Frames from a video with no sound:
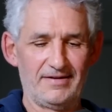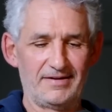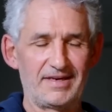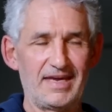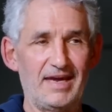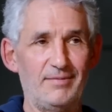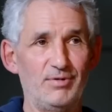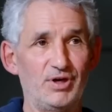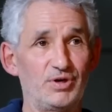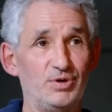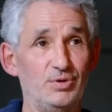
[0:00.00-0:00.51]

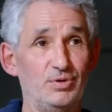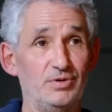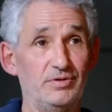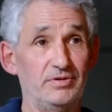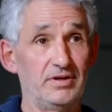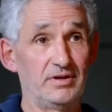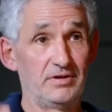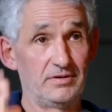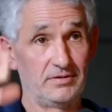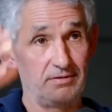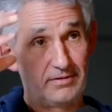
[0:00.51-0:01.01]
chemical
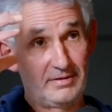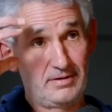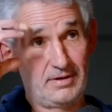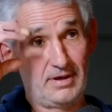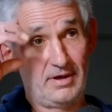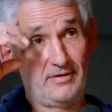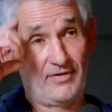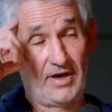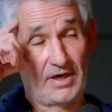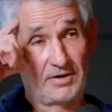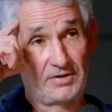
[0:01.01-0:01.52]
that
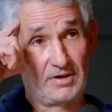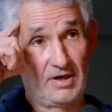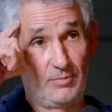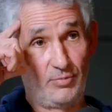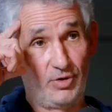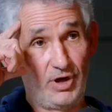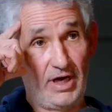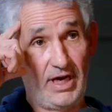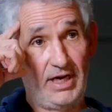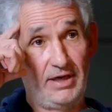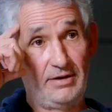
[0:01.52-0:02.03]
affects our
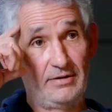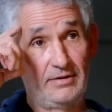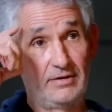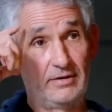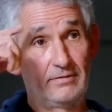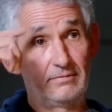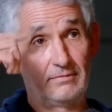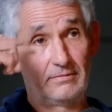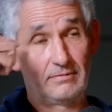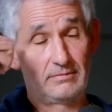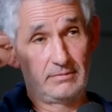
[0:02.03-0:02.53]
brain
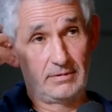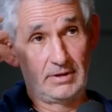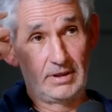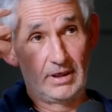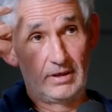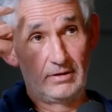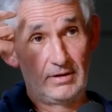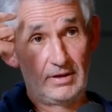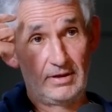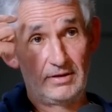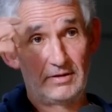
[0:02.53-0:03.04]
that, you
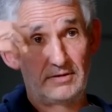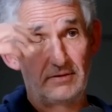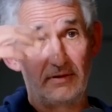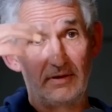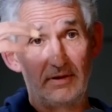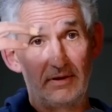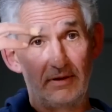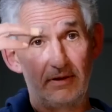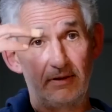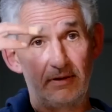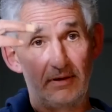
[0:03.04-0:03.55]
know, is
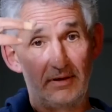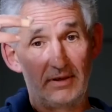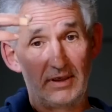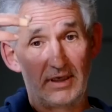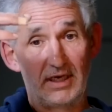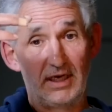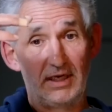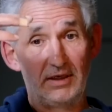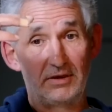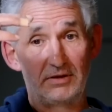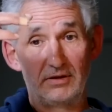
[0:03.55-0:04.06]
the
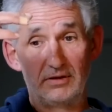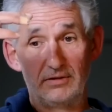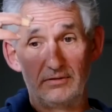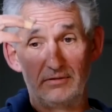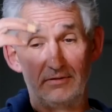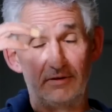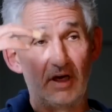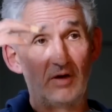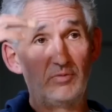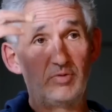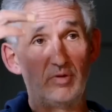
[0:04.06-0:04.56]
key to
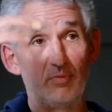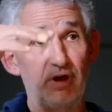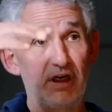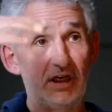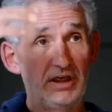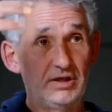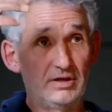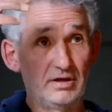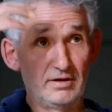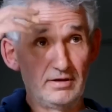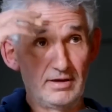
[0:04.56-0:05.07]

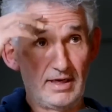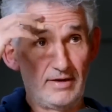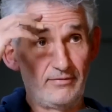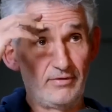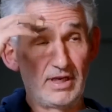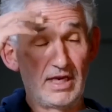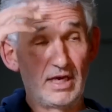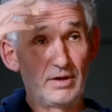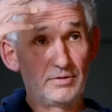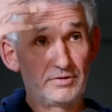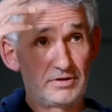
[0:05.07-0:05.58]
dopamine and
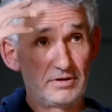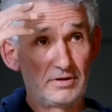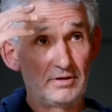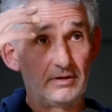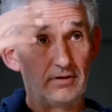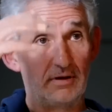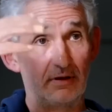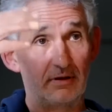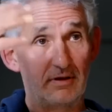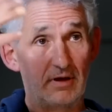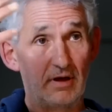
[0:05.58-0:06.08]
everything else
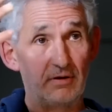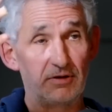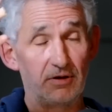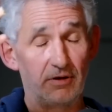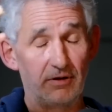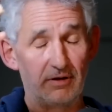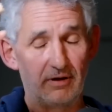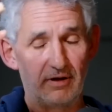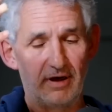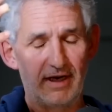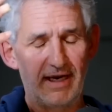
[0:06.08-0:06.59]
that goes
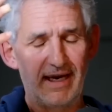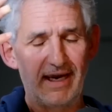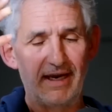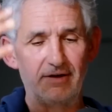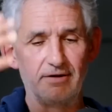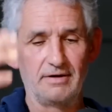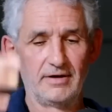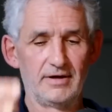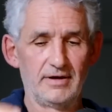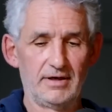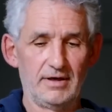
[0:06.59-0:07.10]
on in our
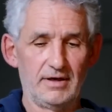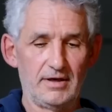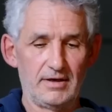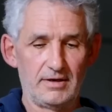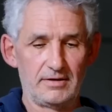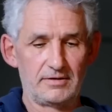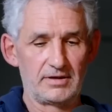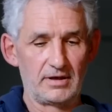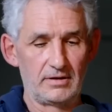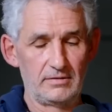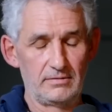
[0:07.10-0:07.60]
head.
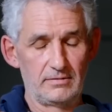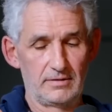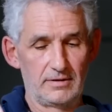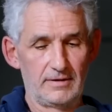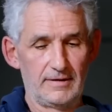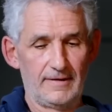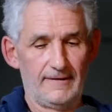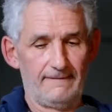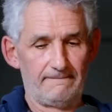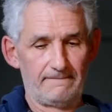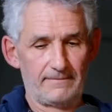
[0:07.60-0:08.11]
So
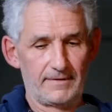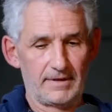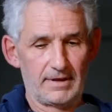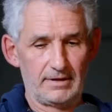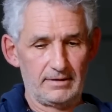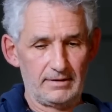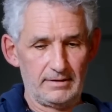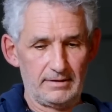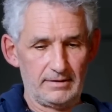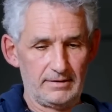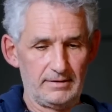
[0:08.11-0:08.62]

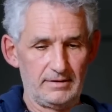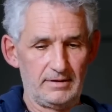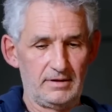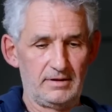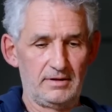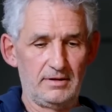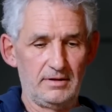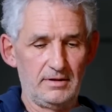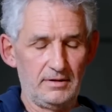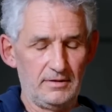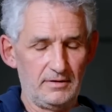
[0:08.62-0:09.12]

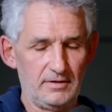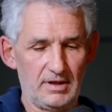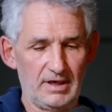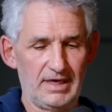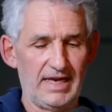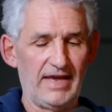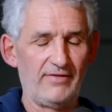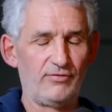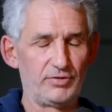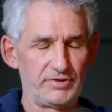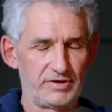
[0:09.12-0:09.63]
the
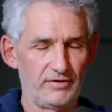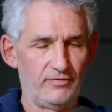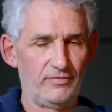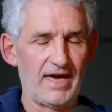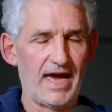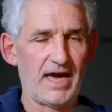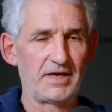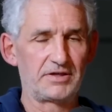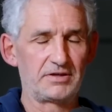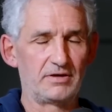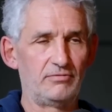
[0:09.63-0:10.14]
levels of
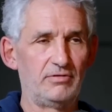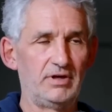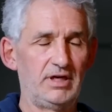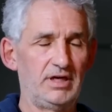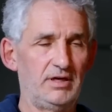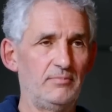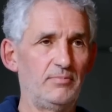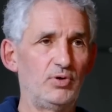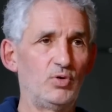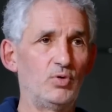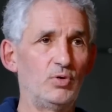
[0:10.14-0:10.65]
that are really
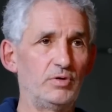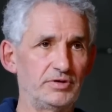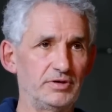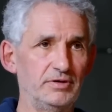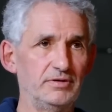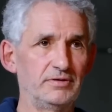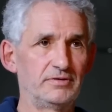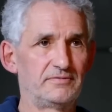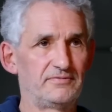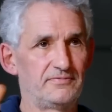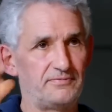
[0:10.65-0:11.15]

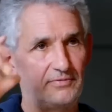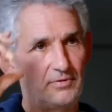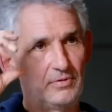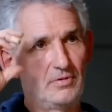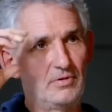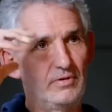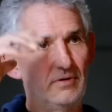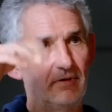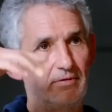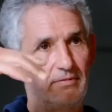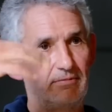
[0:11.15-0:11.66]
important
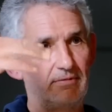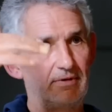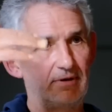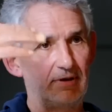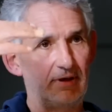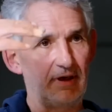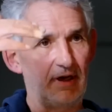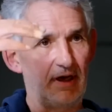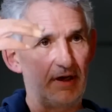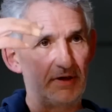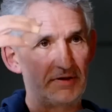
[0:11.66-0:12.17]
for
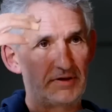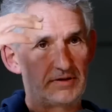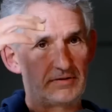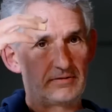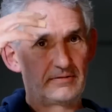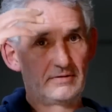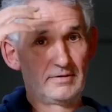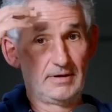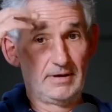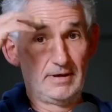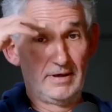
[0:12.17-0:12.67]
us